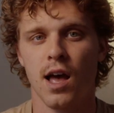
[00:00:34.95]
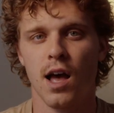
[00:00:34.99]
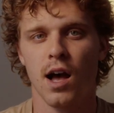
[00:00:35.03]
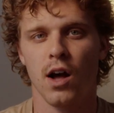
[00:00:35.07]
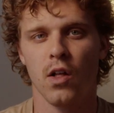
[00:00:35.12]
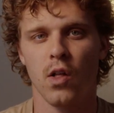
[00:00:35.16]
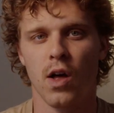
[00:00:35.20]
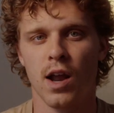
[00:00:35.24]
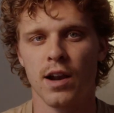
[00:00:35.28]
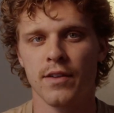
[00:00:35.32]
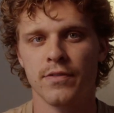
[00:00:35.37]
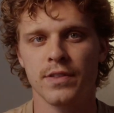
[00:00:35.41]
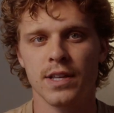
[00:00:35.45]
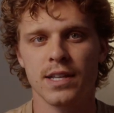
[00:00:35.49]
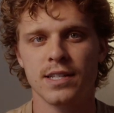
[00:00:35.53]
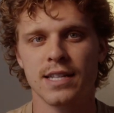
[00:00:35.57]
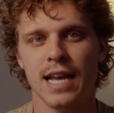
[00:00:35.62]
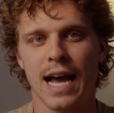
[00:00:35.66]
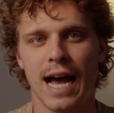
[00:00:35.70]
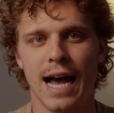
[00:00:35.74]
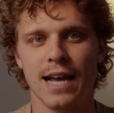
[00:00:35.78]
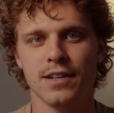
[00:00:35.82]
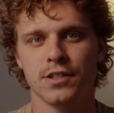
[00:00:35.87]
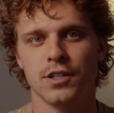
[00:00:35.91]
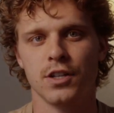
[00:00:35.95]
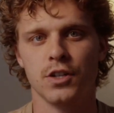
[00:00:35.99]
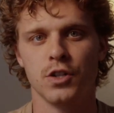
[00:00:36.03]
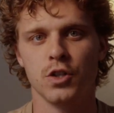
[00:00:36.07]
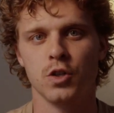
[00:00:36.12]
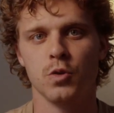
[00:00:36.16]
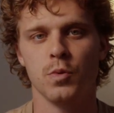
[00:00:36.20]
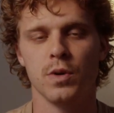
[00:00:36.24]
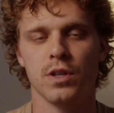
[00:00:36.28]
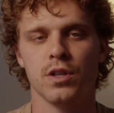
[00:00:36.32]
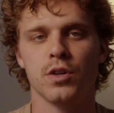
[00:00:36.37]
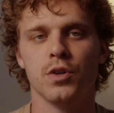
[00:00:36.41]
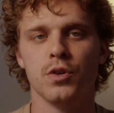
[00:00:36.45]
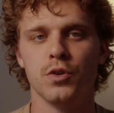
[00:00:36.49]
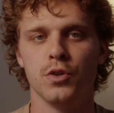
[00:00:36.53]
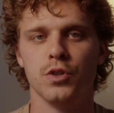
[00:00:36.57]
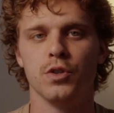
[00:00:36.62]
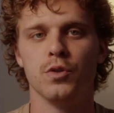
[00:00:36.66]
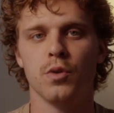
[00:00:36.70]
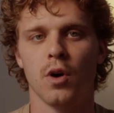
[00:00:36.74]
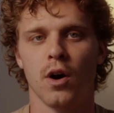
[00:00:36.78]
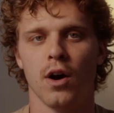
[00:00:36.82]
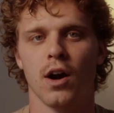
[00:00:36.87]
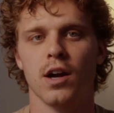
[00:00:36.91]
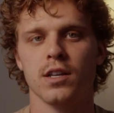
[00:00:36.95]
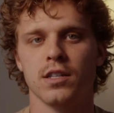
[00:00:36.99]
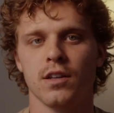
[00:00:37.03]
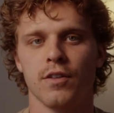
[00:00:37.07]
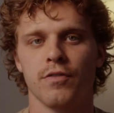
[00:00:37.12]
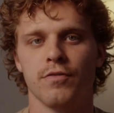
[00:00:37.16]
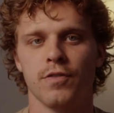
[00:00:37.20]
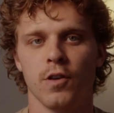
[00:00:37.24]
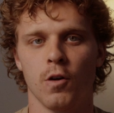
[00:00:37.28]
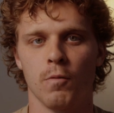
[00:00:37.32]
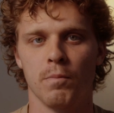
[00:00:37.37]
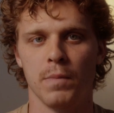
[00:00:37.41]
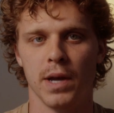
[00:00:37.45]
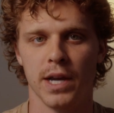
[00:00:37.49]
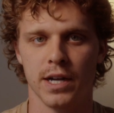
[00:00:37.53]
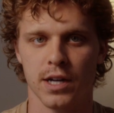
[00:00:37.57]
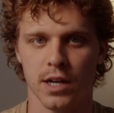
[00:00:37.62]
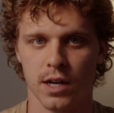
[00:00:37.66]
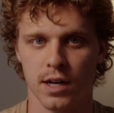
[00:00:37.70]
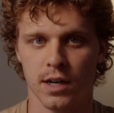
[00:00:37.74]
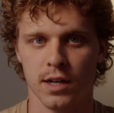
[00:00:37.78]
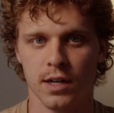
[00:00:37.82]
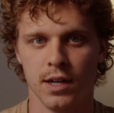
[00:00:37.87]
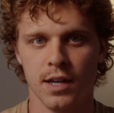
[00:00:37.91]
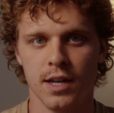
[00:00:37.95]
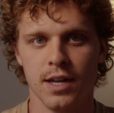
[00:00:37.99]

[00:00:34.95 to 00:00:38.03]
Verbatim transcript: A lot of this has to do with who you are as a filmmaker.